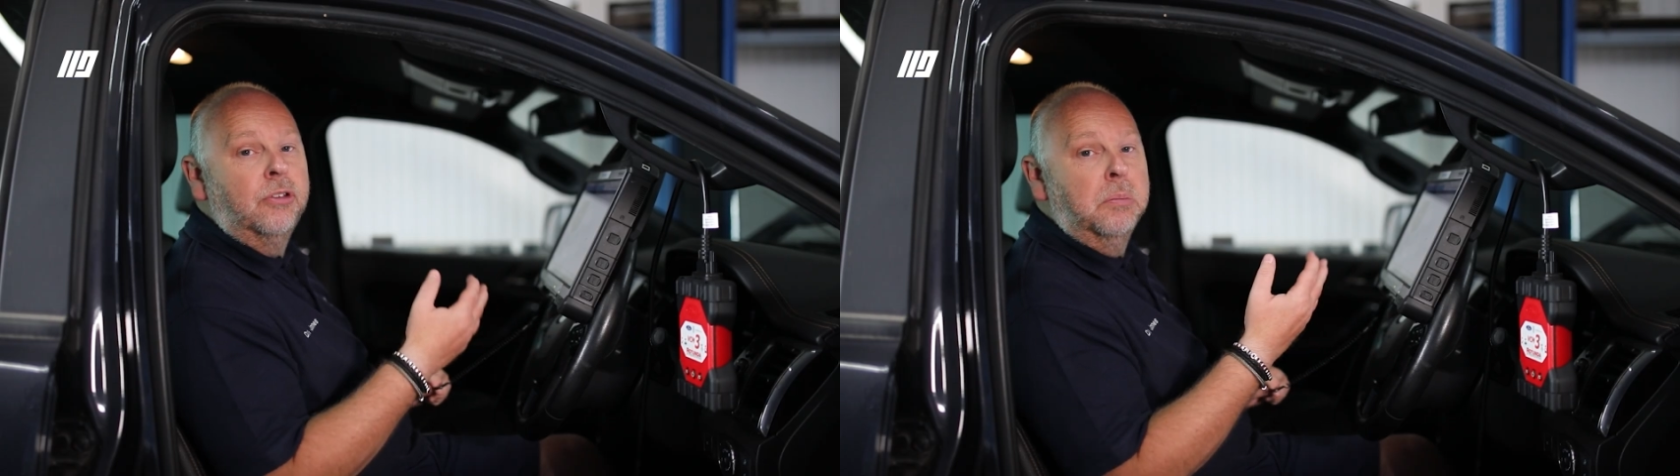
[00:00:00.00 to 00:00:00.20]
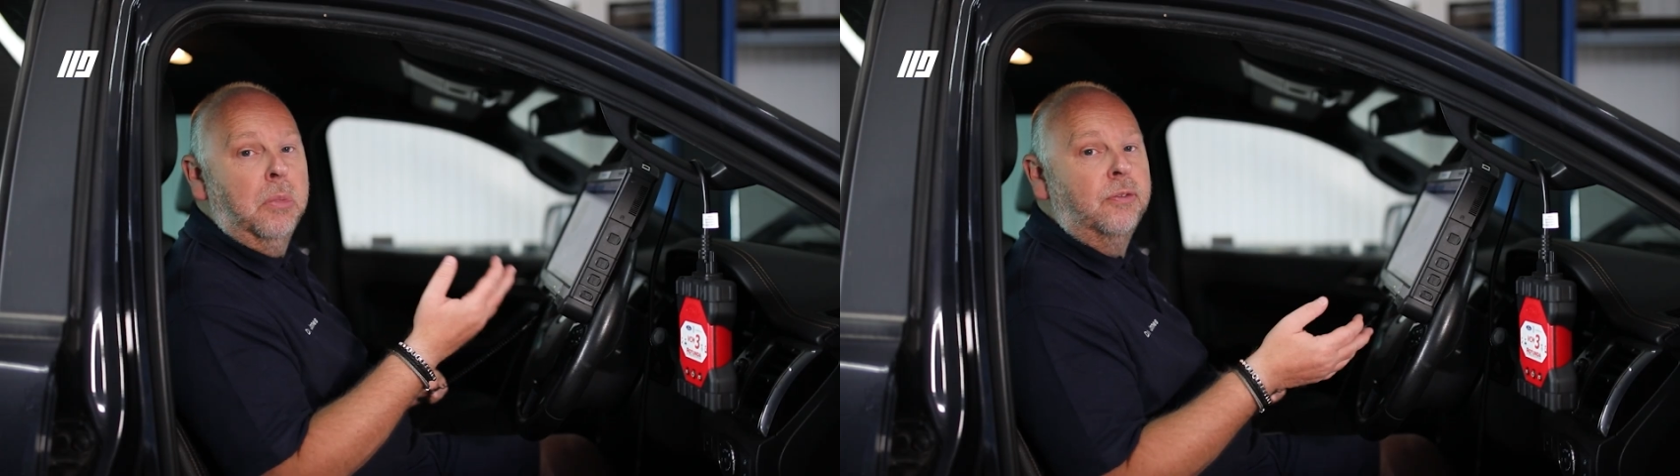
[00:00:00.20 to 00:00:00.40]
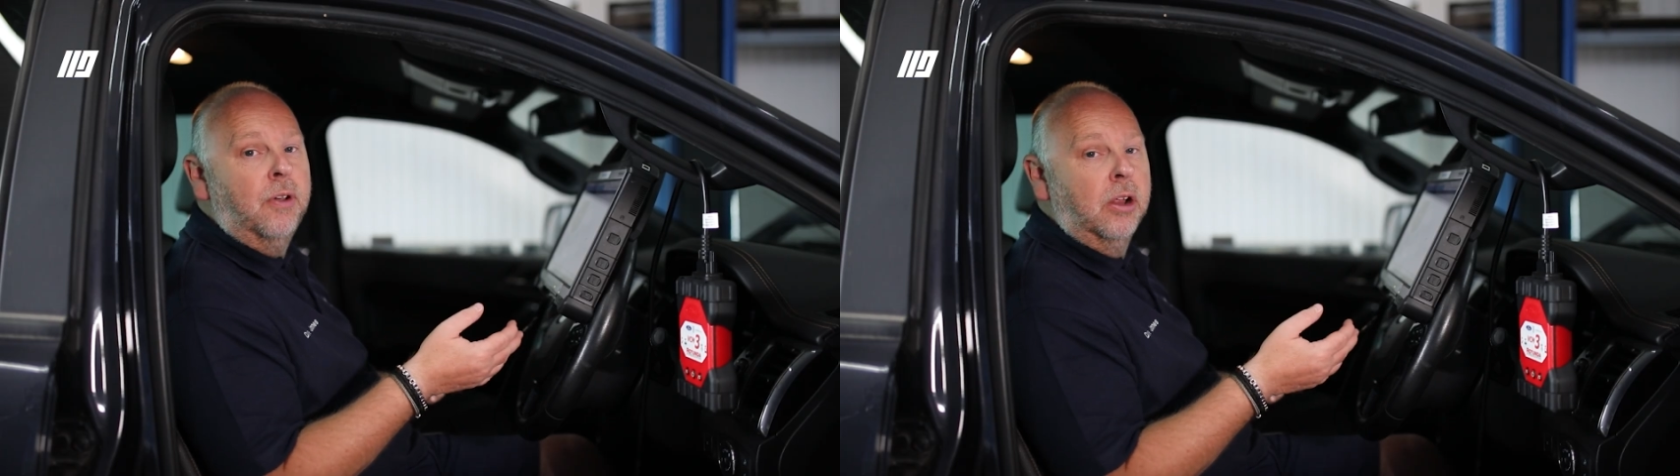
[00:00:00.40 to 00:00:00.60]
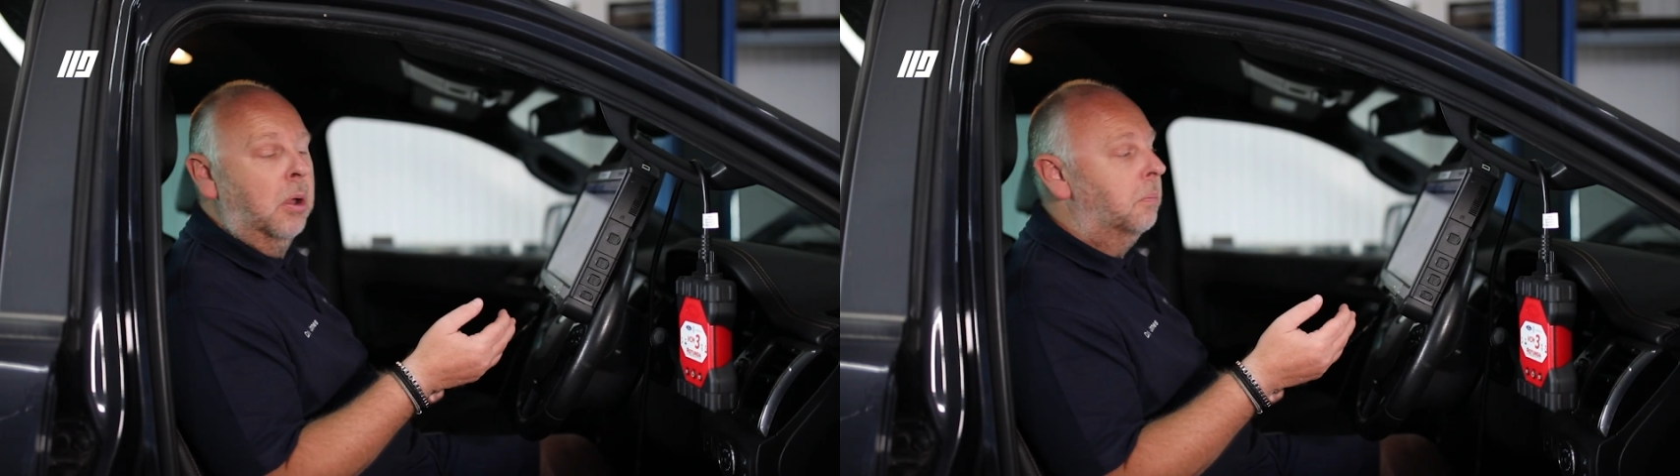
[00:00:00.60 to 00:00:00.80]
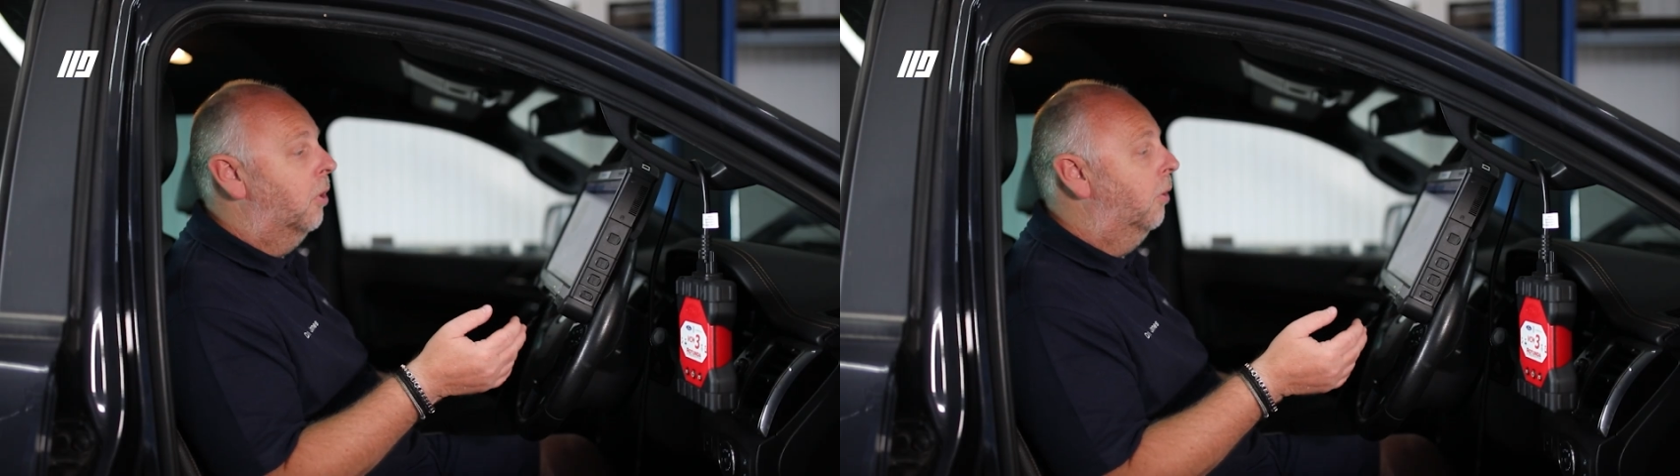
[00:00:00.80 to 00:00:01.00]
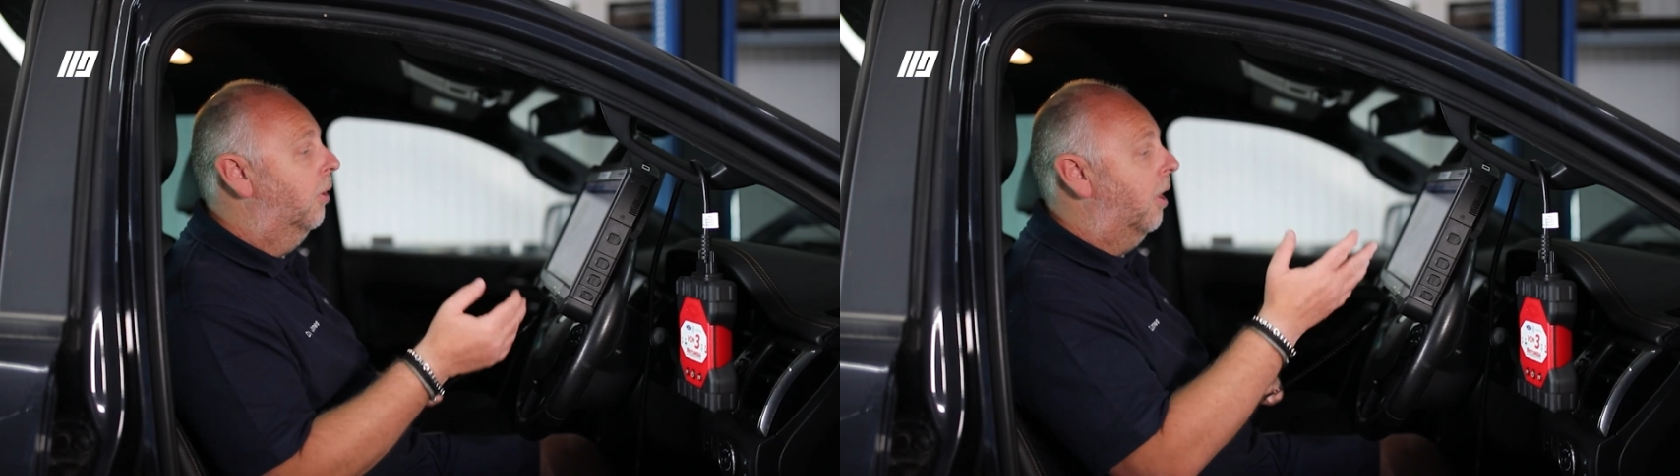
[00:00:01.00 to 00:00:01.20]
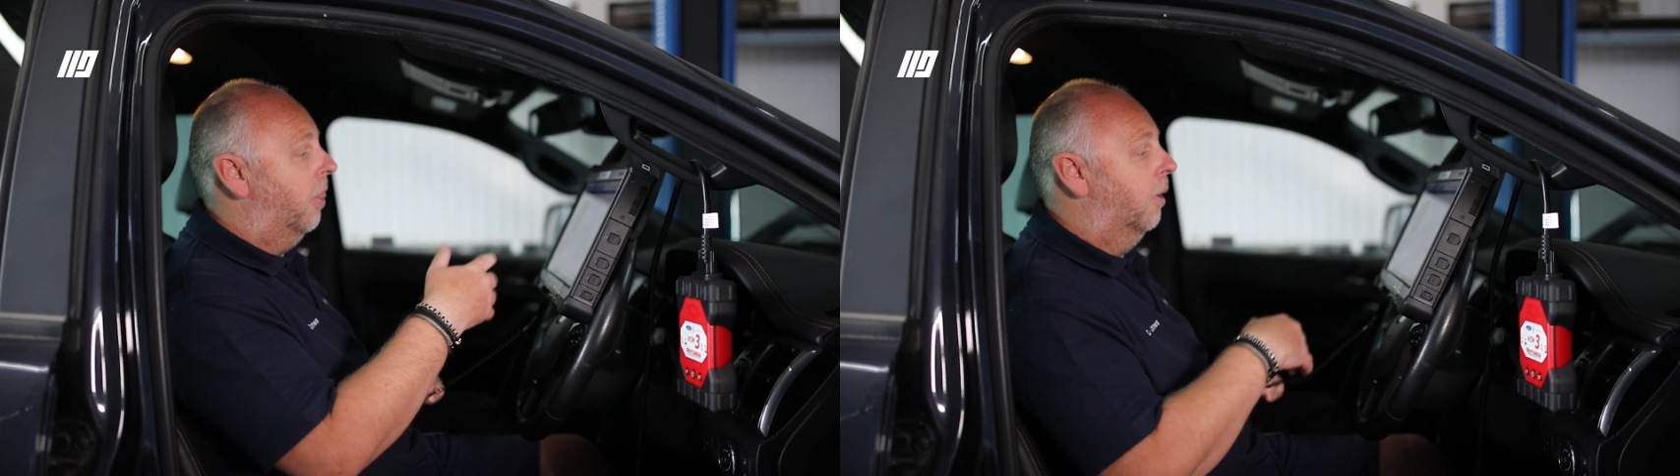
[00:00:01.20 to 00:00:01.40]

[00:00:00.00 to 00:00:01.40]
If it's a modified component,